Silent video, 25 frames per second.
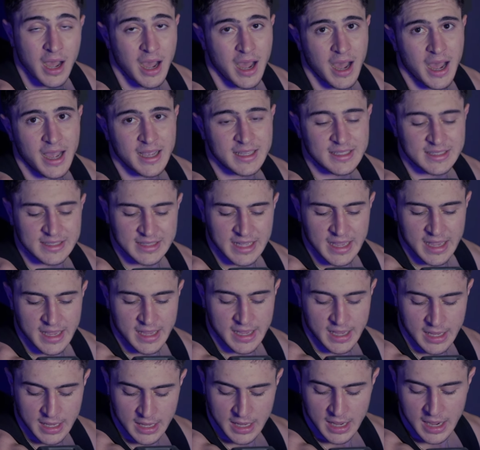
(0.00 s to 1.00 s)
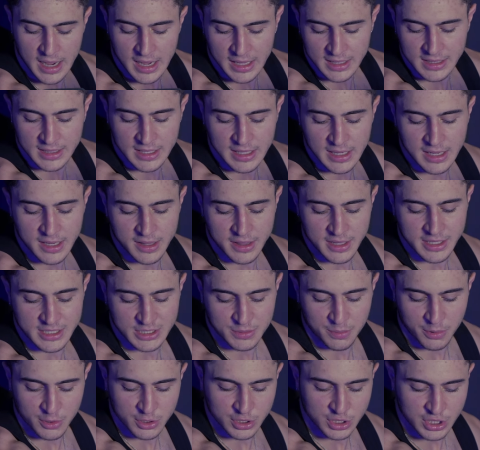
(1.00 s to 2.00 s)
I stay until this
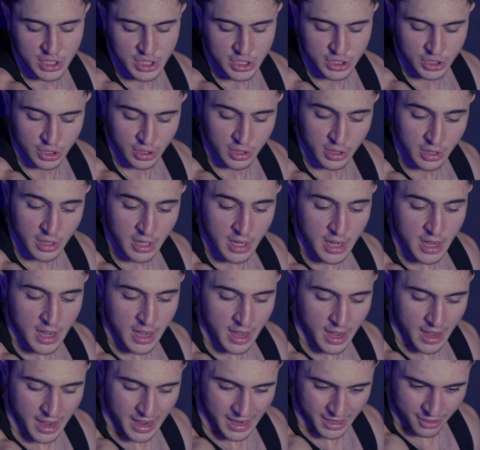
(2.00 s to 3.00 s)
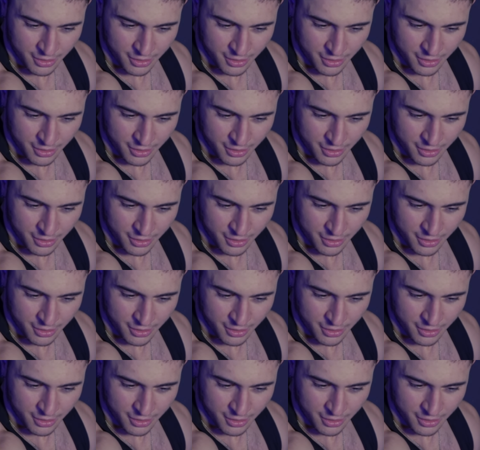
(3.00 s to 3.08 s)
position. I